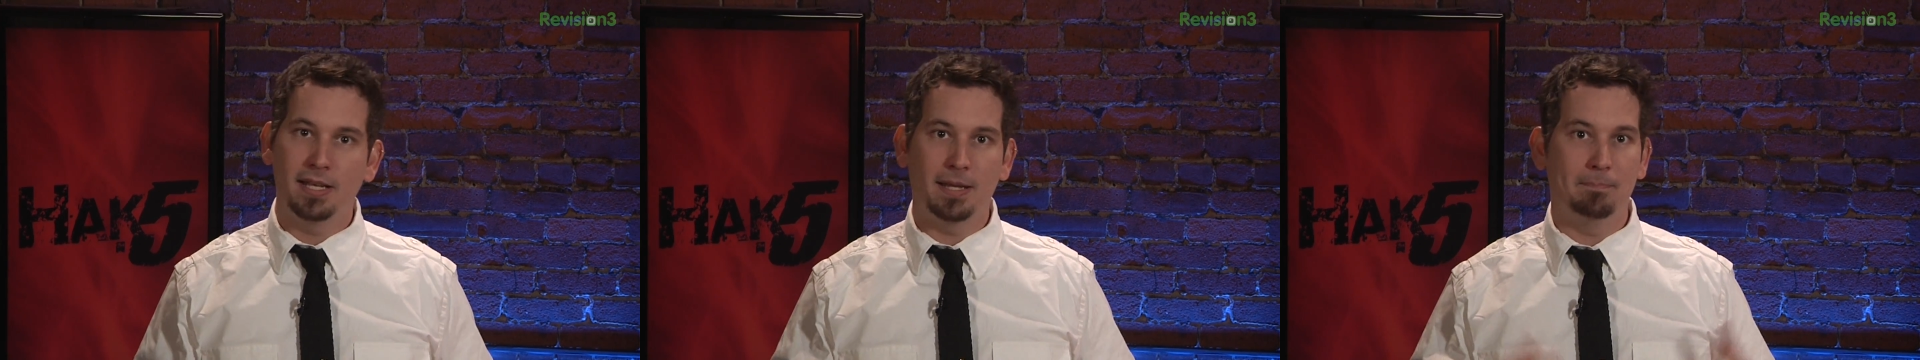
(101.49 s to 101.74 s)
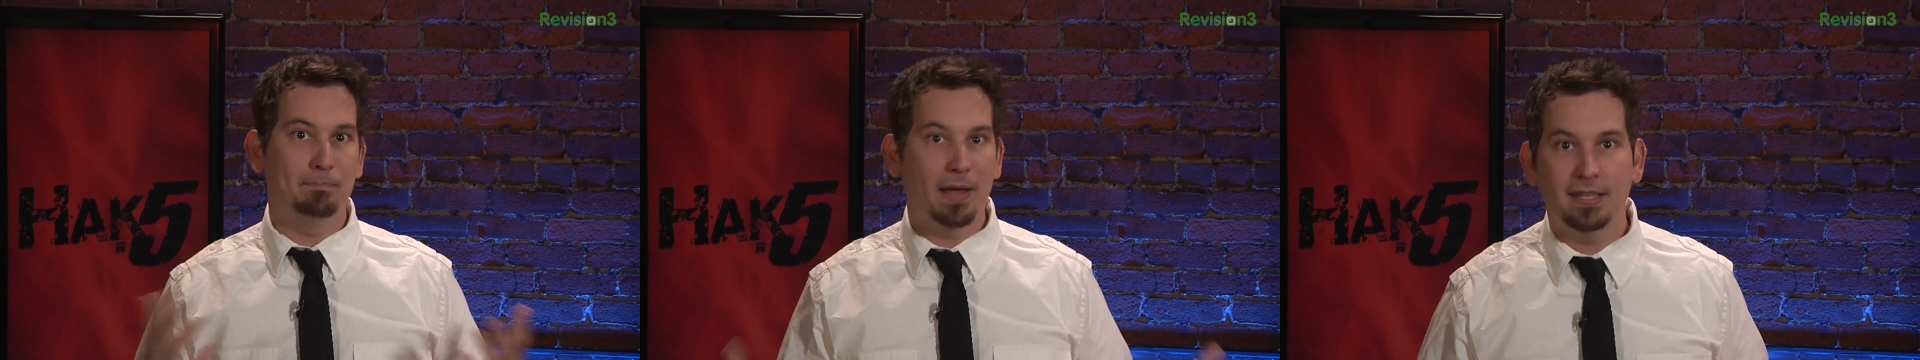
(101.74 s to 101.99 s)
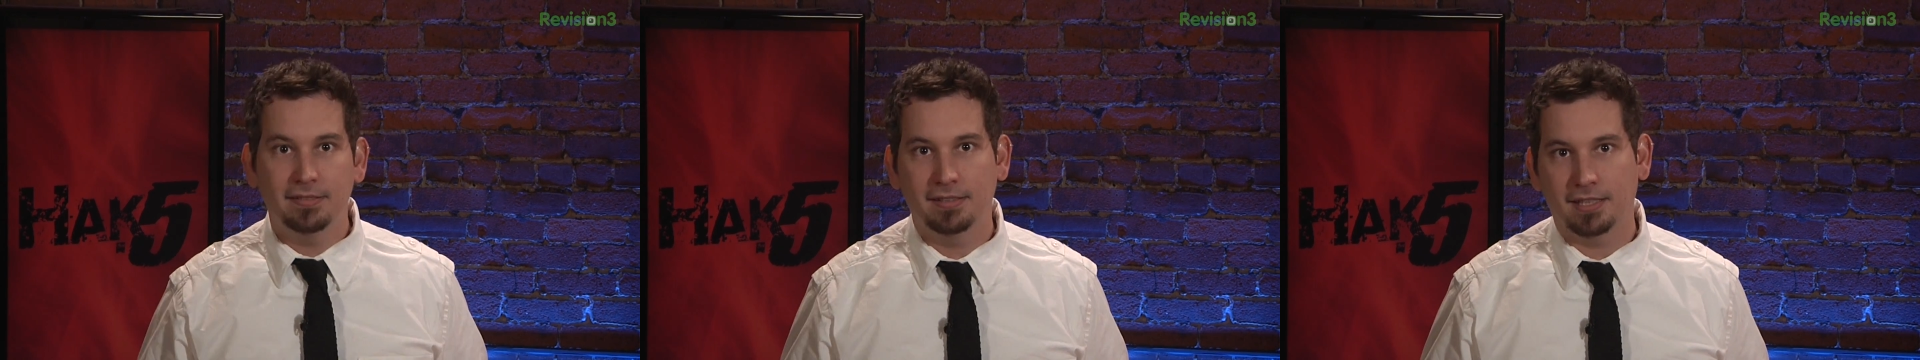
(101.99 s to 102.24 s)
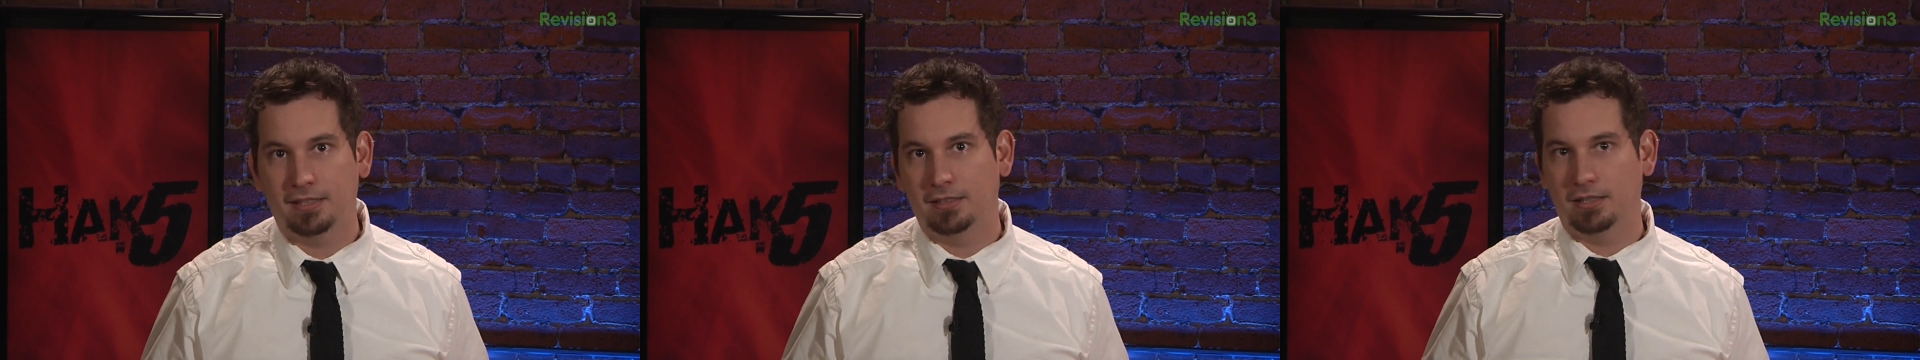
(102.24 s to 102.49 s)
in
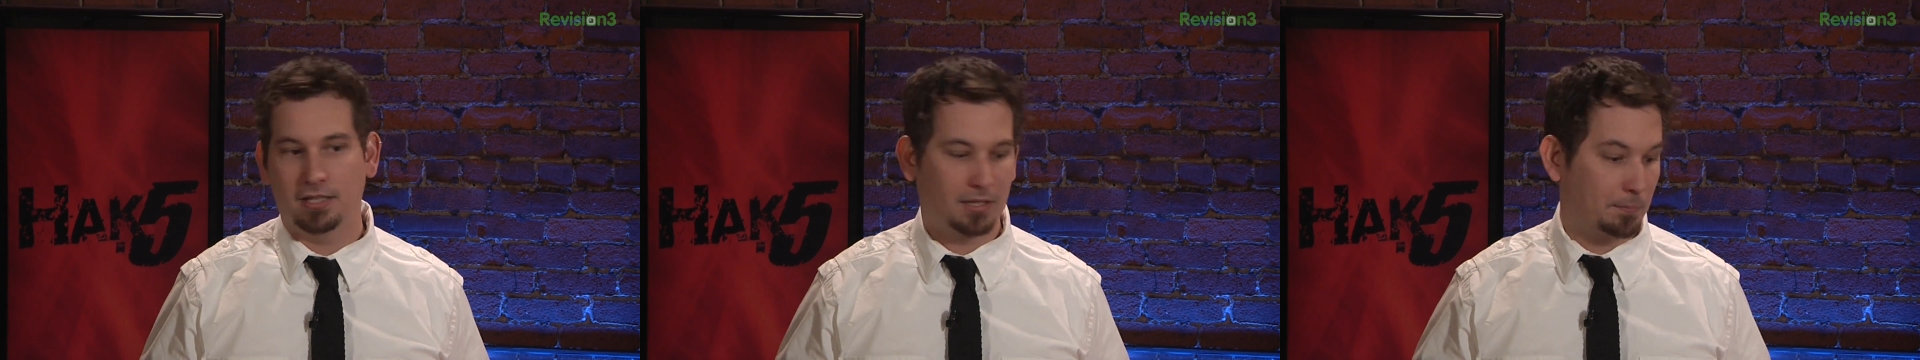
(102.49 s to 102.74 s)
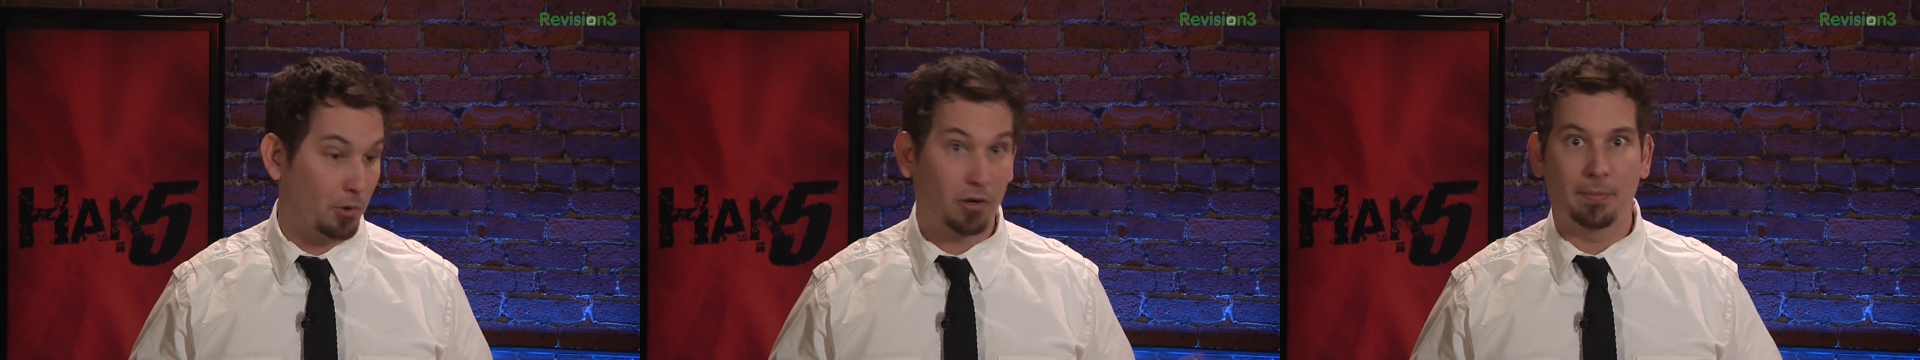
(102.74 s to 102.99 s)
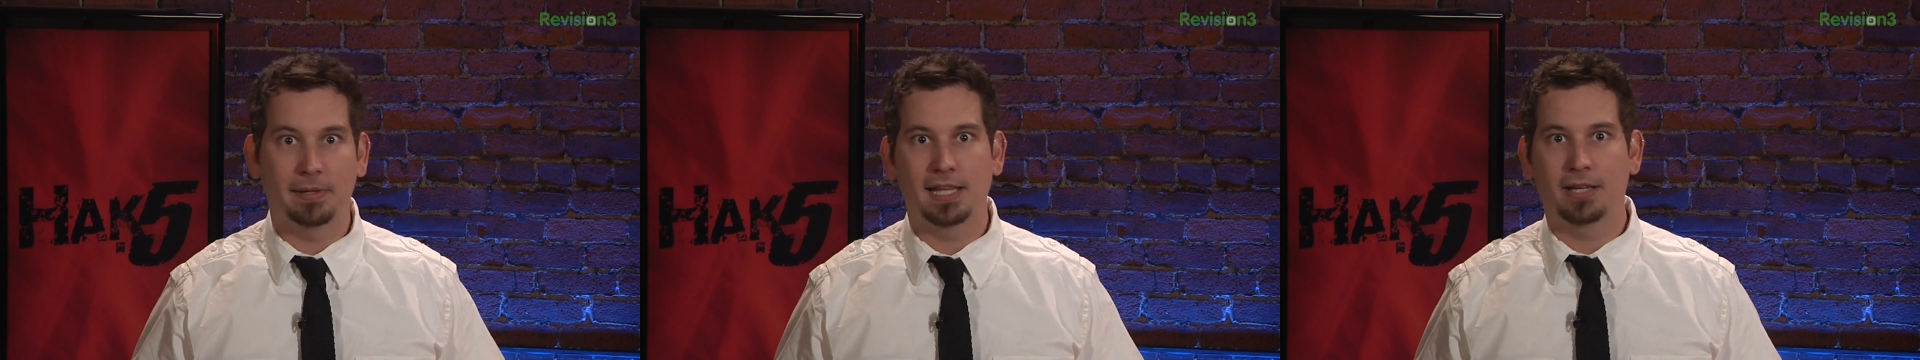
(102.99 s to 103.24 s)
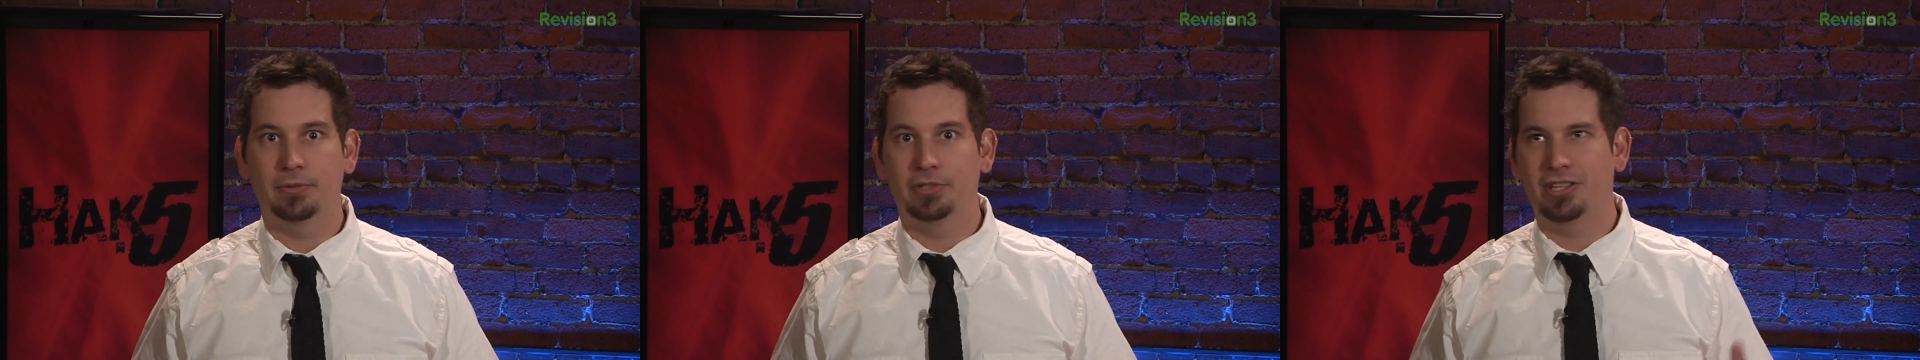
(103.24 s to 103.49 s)
BASIC, uh, the programming
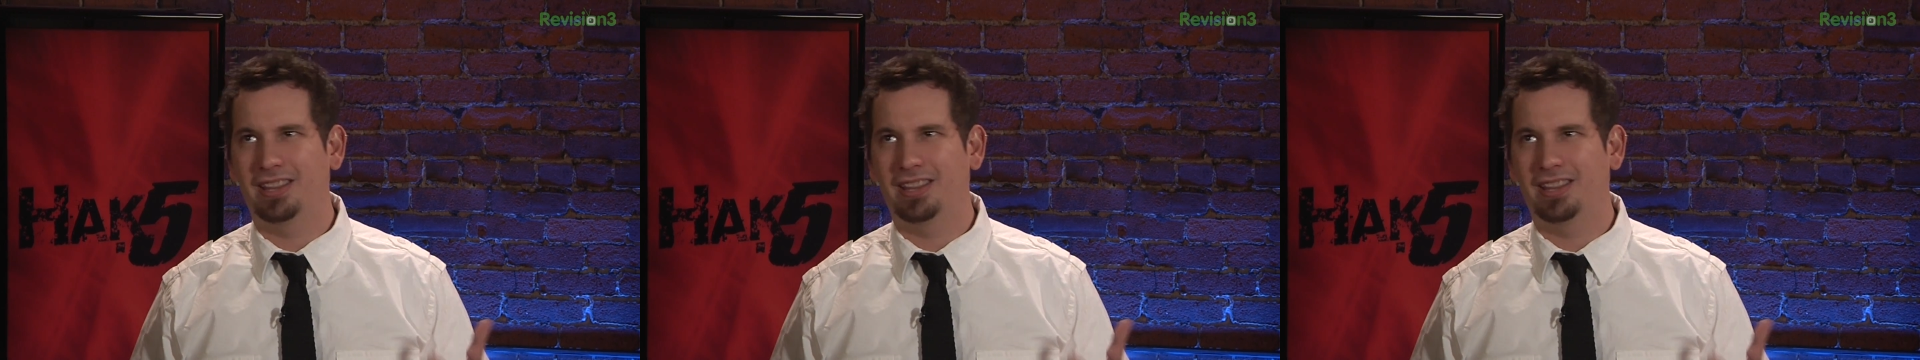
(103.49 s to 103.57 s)
language.